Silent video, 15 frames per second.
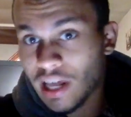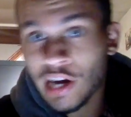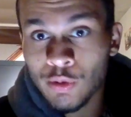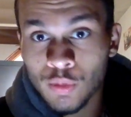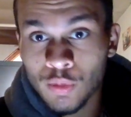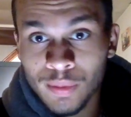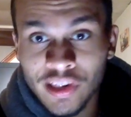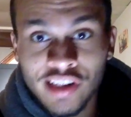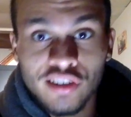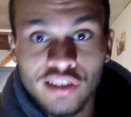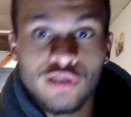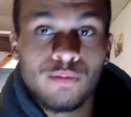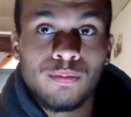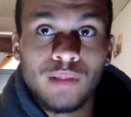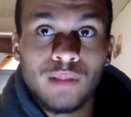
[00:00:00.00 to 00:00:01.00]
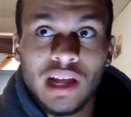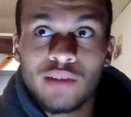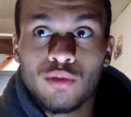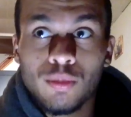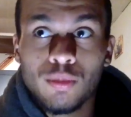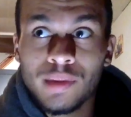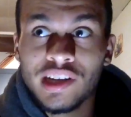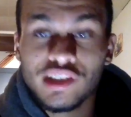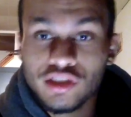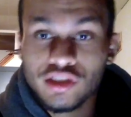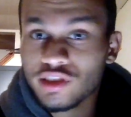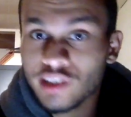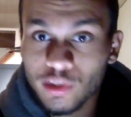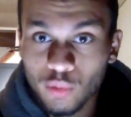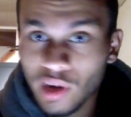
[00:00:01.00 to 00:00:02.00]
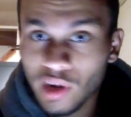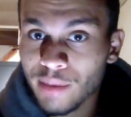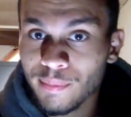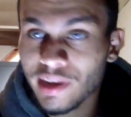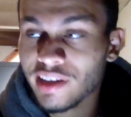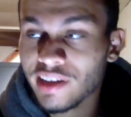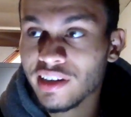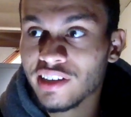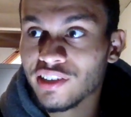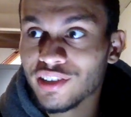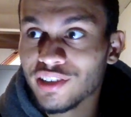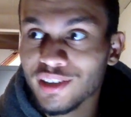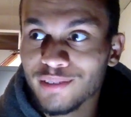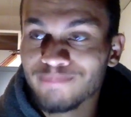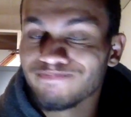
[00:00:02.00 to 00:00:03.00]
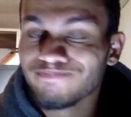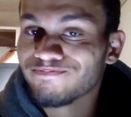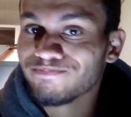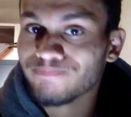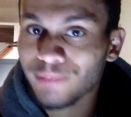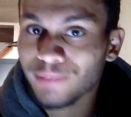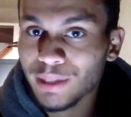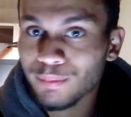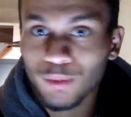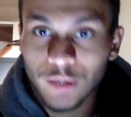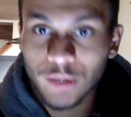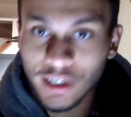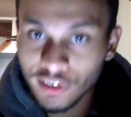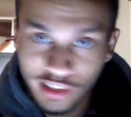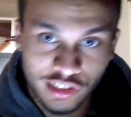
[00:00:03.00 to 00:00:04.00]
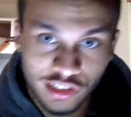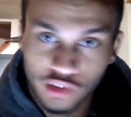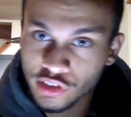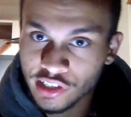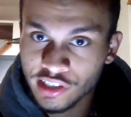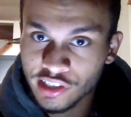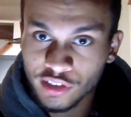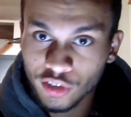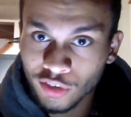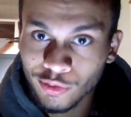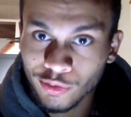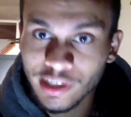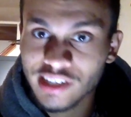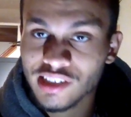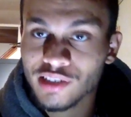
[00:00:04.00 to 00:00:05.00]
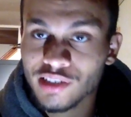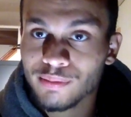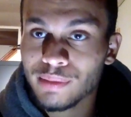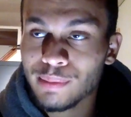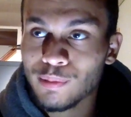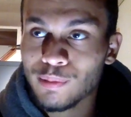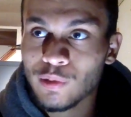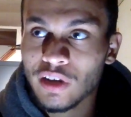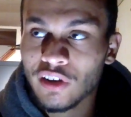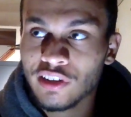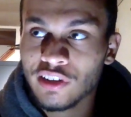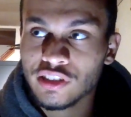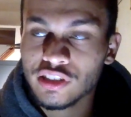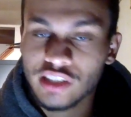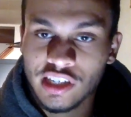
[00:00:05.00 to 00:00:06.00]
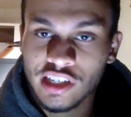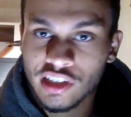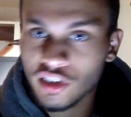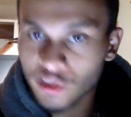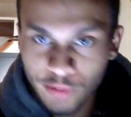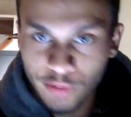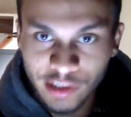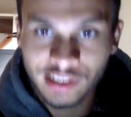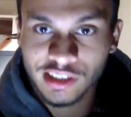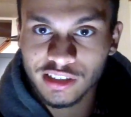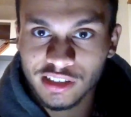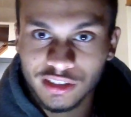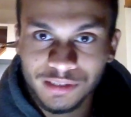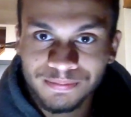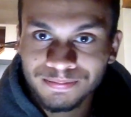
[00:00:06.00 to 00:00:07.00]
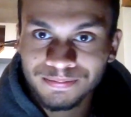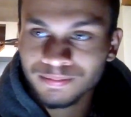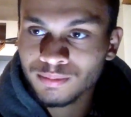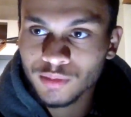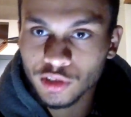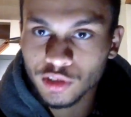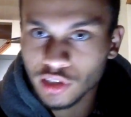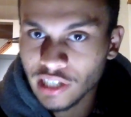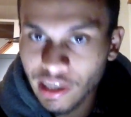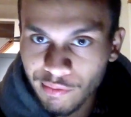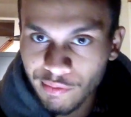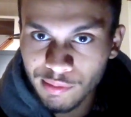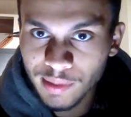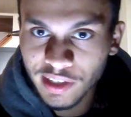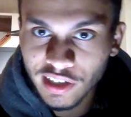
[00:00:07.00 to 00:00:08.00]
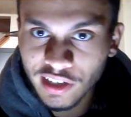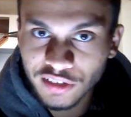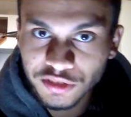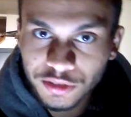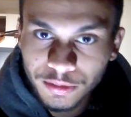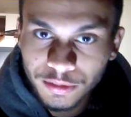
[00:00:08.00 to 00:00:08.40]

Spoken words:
women, and there are black women interested in white men, and there are people that are interested in their own race, and there are people that are interested in other races. It's like everybody else.